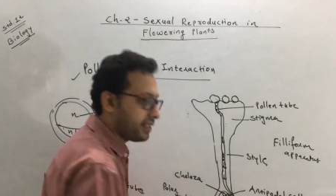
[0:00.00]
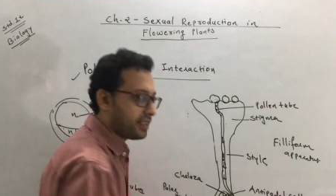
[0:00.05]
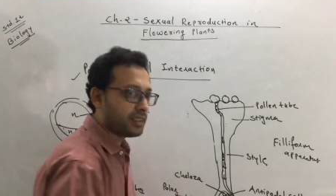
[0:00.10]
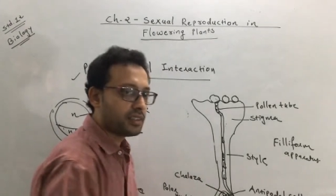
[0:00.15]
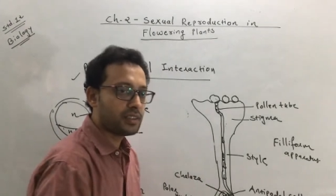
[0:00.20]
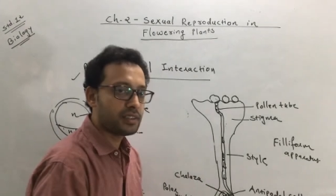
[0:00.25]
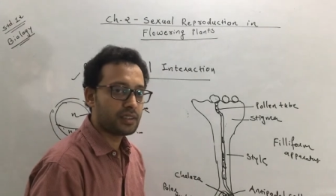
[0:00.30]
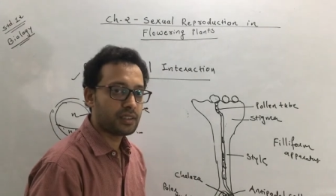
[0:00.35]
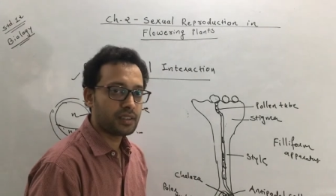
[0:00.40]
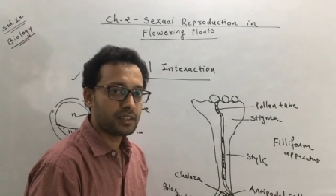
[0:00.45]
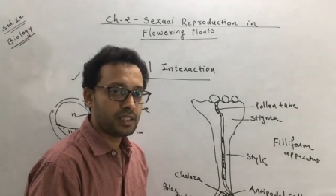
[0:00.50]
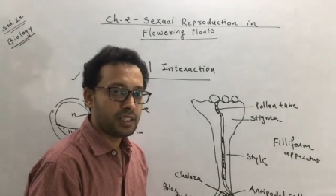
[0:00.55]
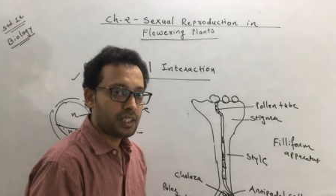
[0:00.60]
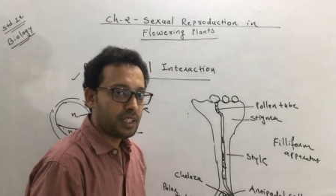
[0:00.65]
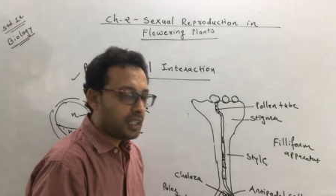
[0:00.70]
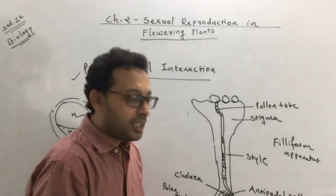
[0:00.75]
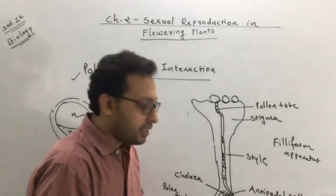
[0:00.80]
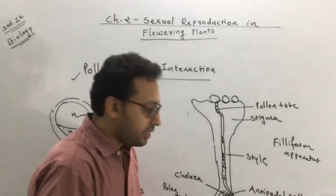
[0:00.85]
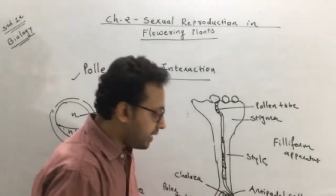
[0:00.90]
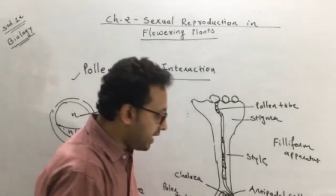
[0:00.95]
end.
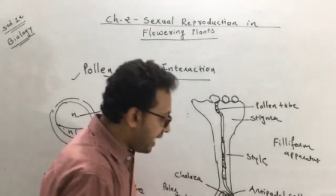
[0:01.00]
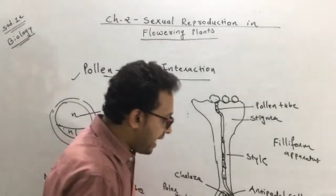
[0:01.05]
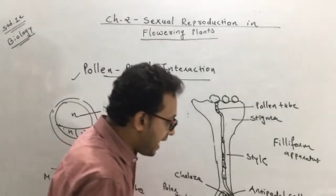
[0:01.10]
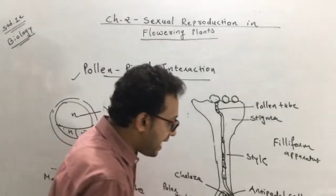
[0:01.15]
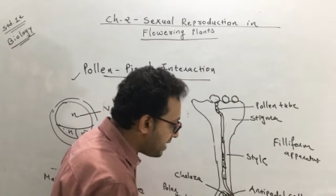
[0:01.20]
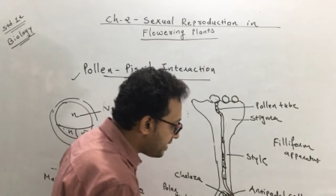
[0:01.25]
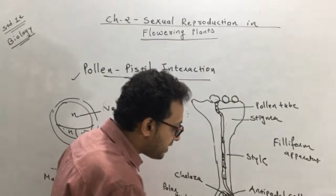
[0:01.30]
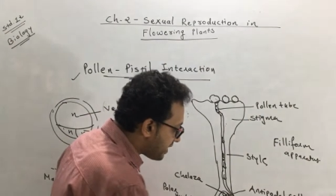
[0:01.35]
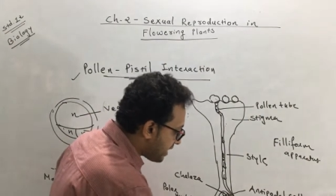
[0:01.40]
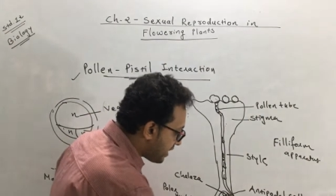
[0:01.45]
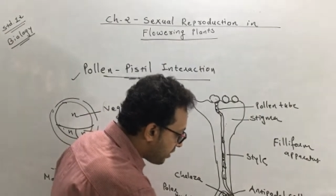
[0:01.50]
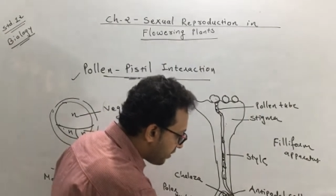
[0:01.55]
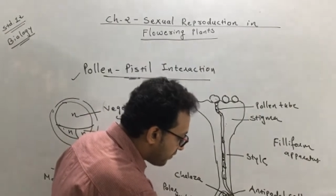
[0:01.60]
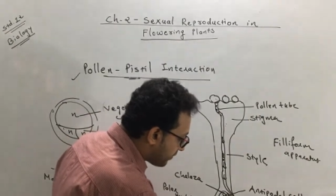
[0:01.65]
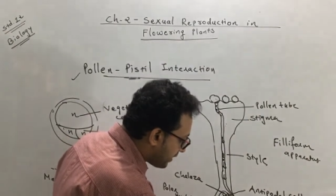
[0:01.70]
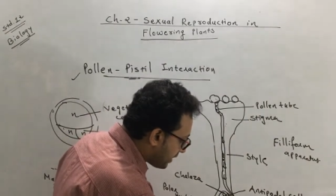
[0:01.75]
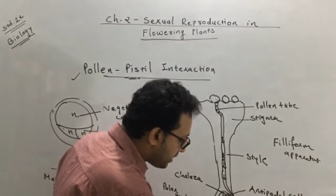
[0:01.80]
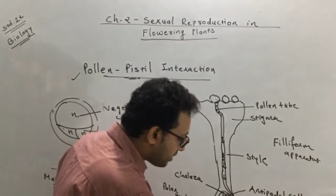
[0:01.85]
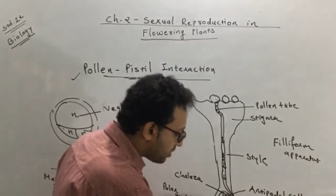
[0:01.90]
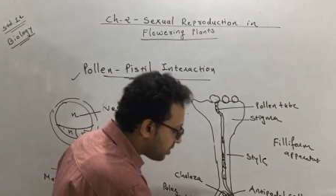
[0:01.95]
The entry
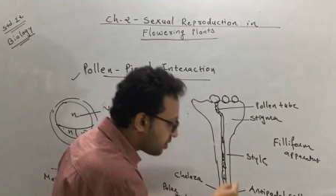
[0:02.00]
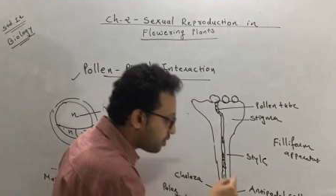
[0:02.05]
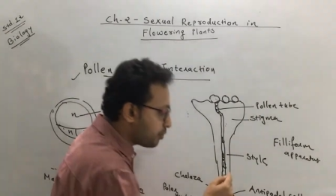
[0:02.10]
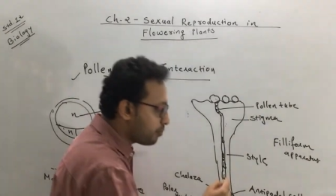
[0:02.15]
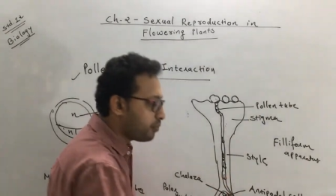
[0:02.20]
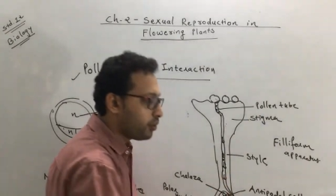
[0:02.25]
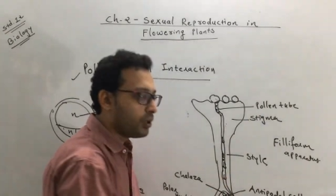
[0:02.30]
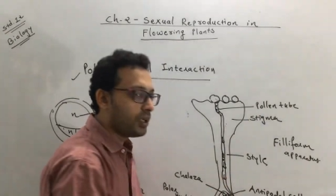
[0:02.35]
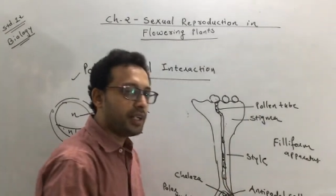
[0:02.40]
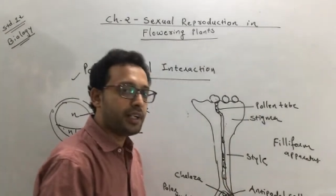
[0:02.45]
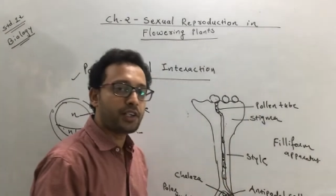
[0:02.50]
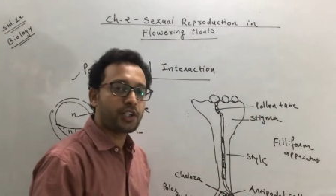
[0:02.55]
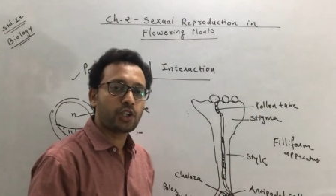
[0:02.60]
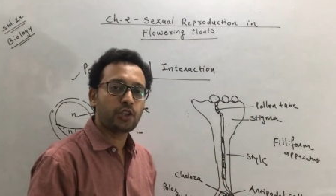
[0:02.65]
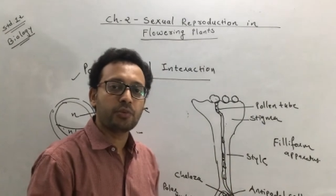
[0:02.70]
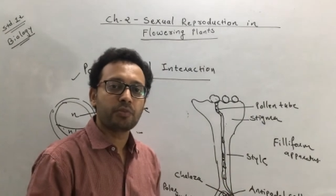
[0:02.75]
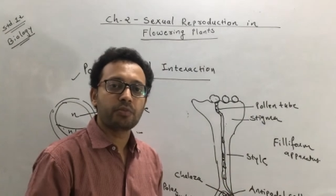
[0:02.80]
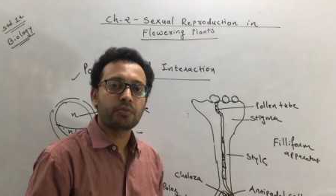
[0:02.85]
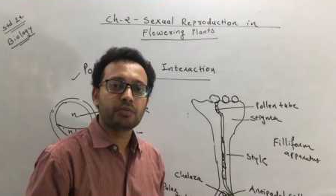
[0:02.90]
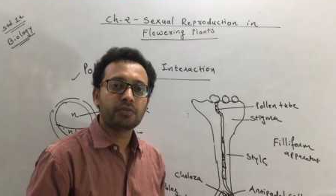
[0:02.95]
of this pollen
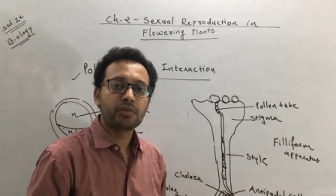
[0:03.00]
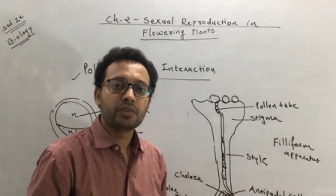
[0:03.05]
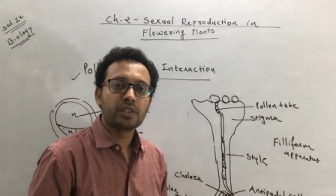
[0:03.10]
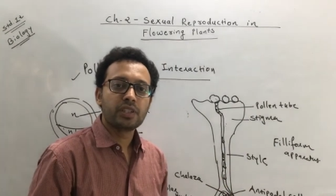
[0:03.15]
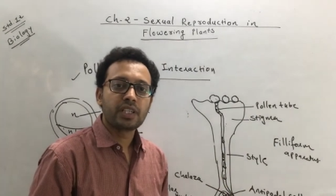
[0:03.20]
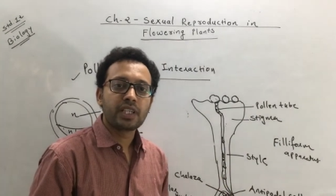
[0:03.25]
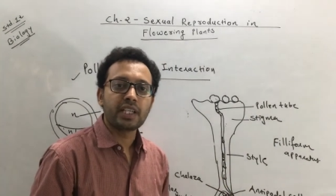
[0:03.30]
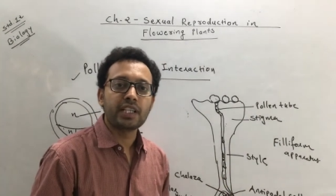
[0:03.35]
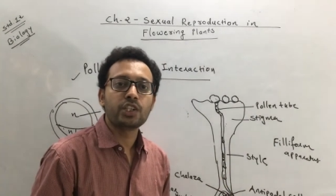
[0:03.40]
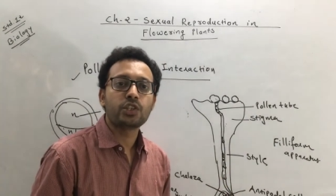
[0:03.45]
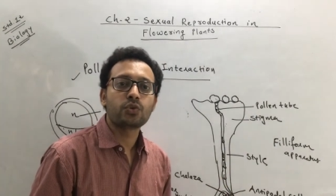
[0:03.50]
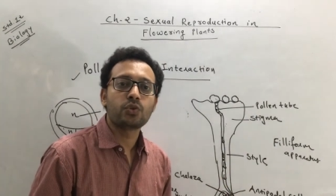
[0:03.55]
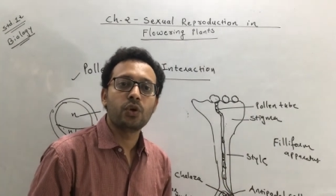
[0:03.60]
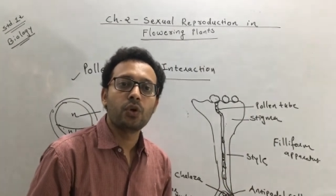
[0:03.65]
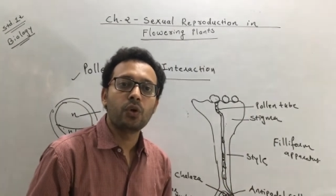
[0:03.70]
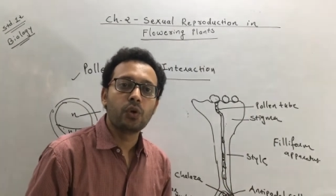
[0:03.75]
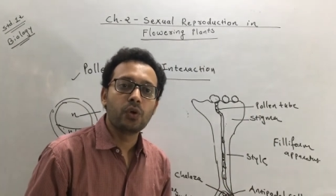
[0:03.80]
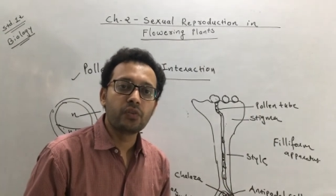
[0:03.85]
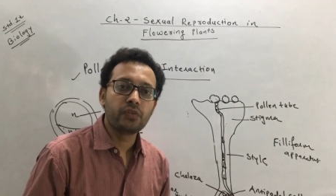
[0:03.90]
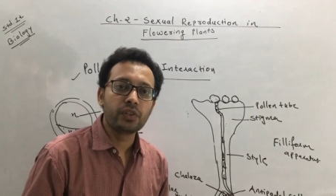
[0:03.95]
tube into an
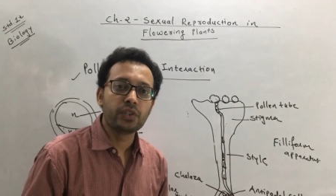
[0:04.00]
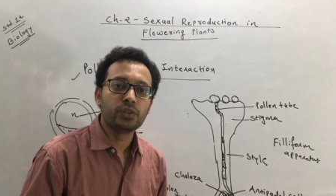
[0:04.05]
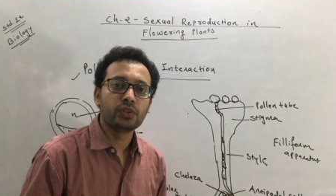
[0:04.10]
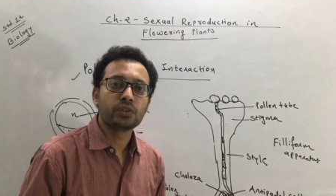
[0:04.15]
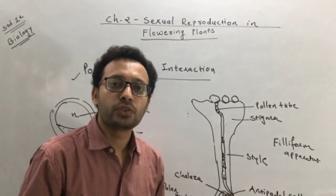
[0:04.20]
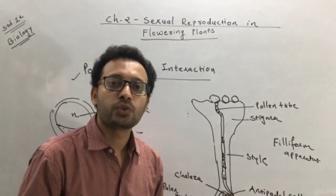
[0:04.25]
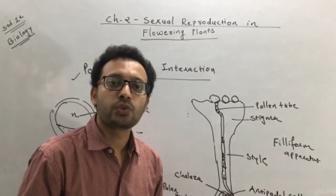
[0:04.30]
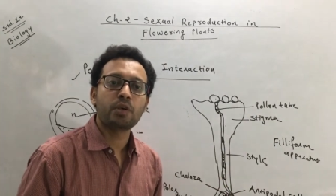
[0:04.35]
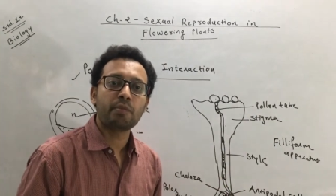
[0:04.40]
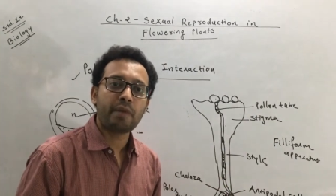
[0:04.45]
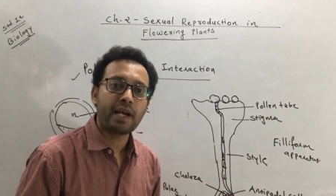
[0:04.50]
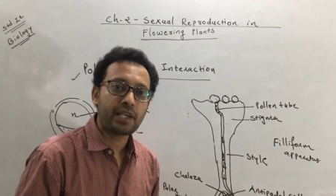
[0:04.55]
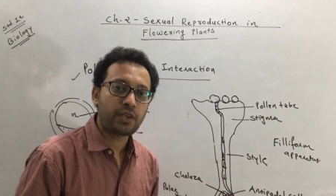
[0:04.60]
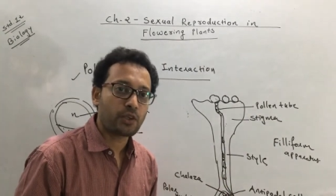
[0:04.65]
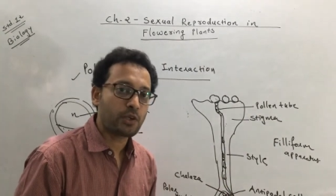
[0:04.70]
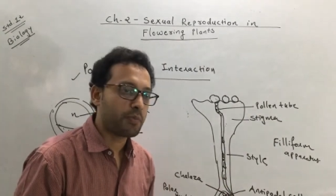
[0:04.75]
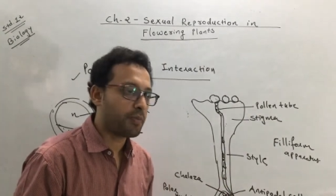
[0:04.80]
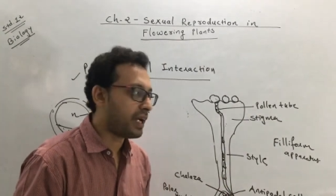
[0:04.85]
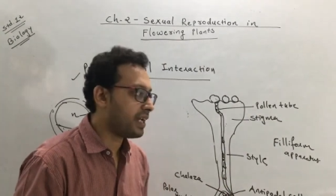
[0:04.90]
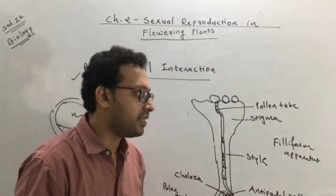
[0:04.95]
ovule through a
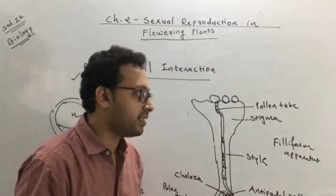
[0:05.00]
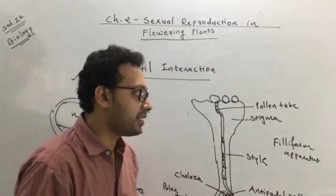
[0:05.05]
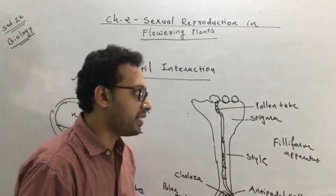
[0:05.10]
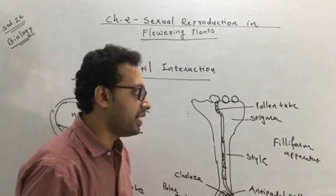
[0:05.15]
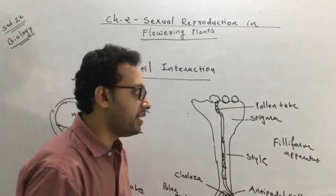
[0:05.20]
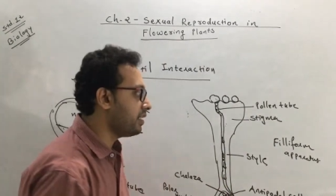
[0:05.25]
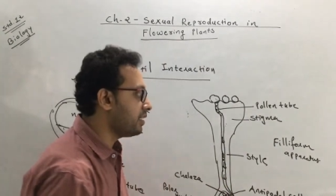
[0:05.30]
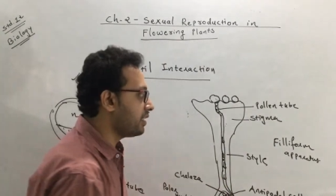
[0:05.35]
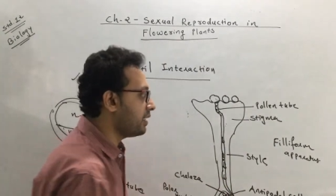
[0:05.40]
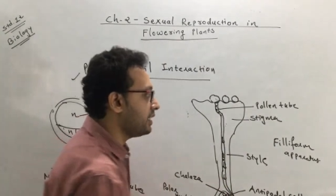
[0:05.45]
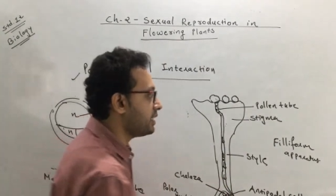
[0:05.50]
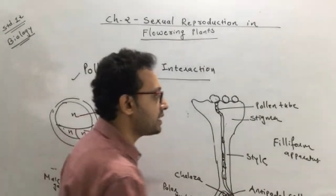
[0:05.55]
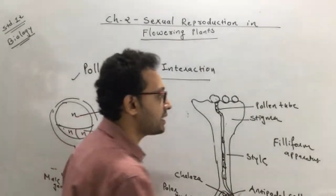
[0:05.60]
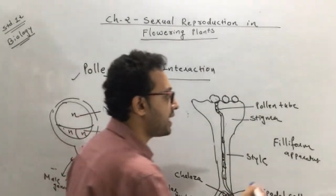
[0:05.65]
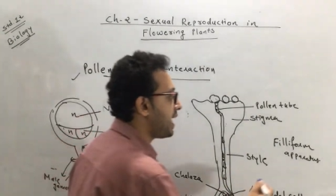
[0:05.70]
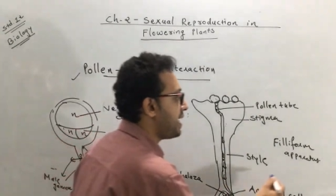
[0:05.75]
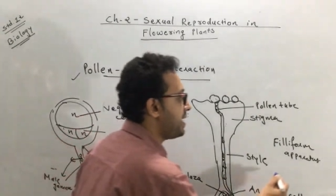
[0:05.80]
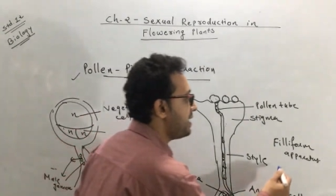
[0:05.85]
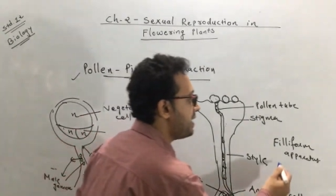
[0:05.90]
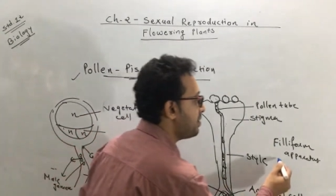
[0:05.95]
micropylar end is
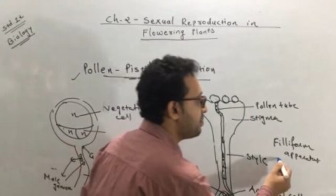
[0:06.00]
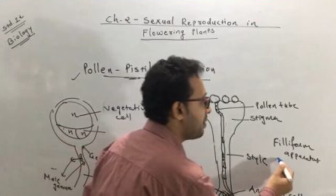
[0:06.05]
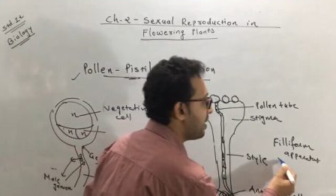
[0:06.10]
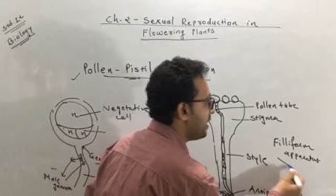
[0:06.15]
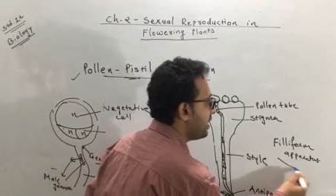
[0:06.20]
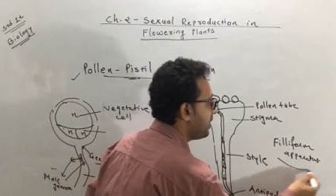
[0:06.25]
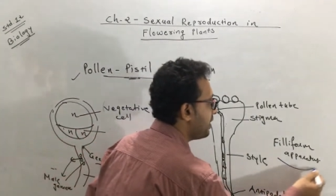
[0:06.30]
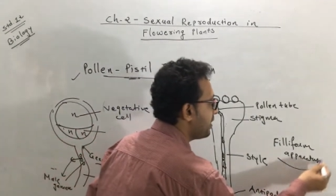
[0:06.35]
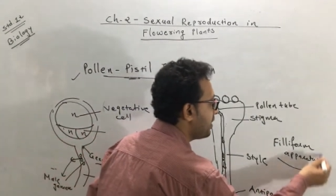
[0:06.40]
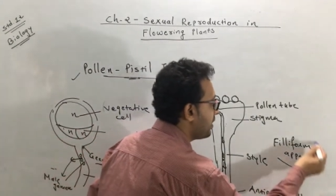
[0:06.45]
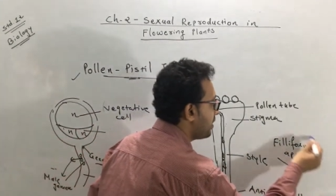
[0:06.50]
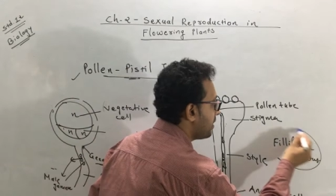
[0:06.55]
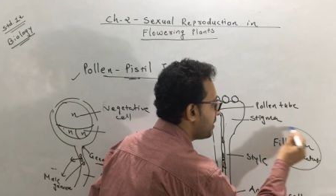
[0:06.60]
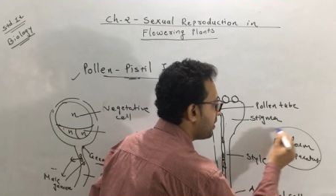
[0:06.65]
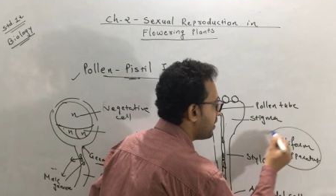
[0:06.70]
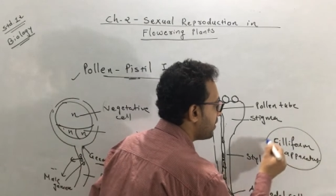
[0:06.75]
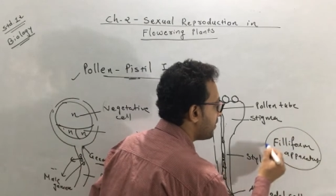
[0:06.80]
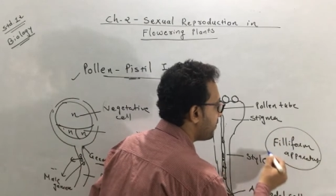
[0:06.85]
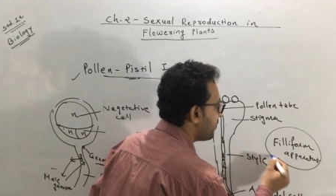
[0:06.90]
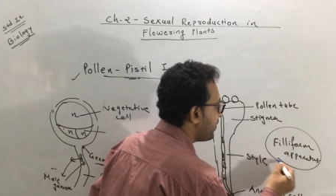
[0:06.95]
guided by a